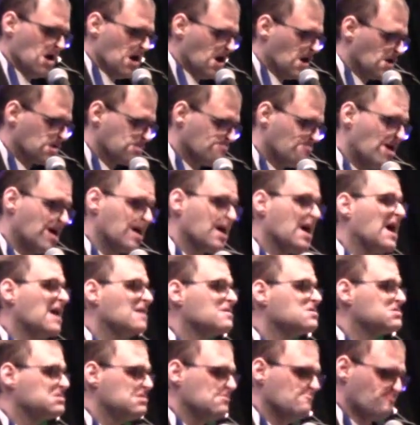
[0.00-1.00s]
As my
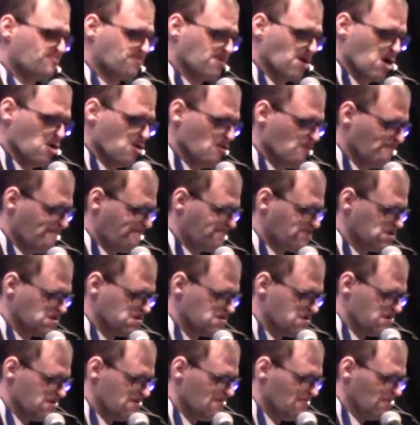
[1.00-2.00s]
health improved,
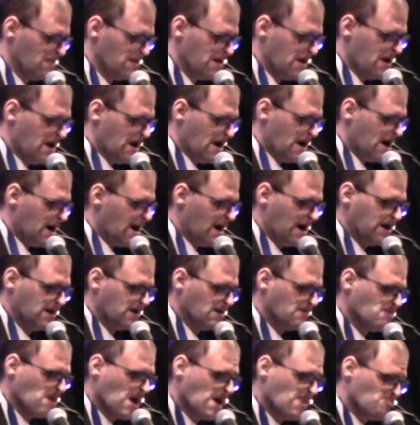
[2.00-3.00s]
I
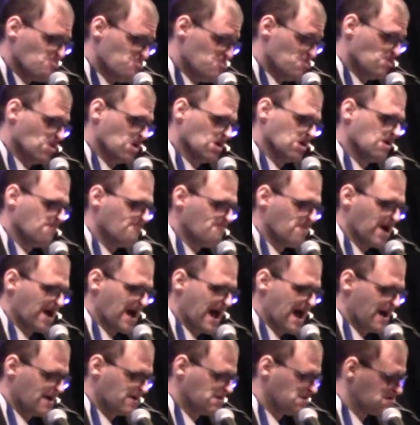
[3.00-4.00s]
eventually
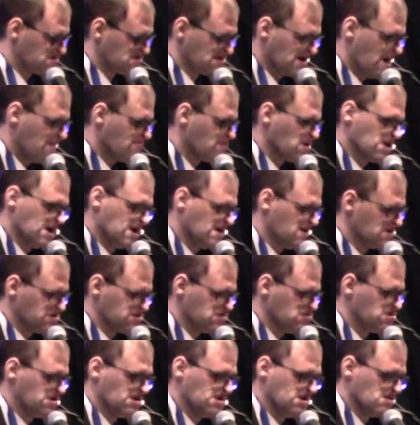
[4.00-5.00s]
began traveling
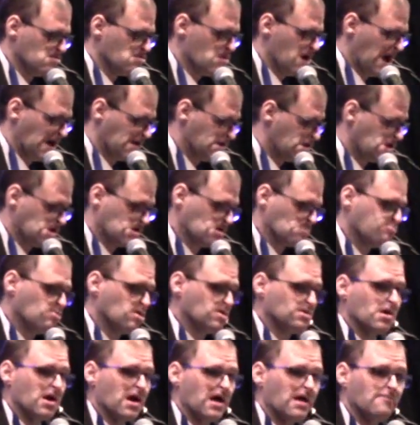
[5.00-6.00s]
to the U S
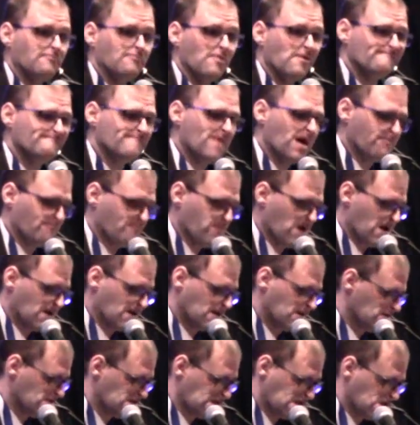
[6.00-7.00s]
with the help of my
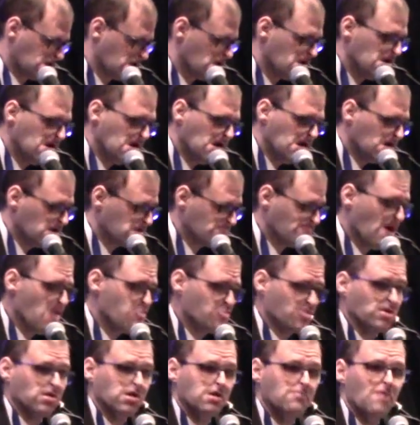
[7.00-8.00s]
parents,
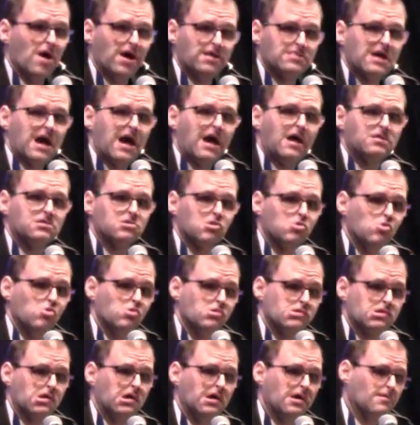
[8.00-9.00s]
especially my dad,
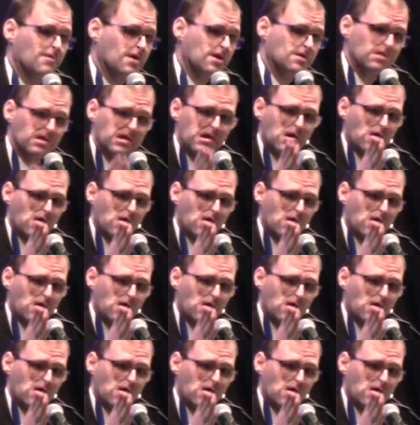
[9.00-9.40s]
who's here in the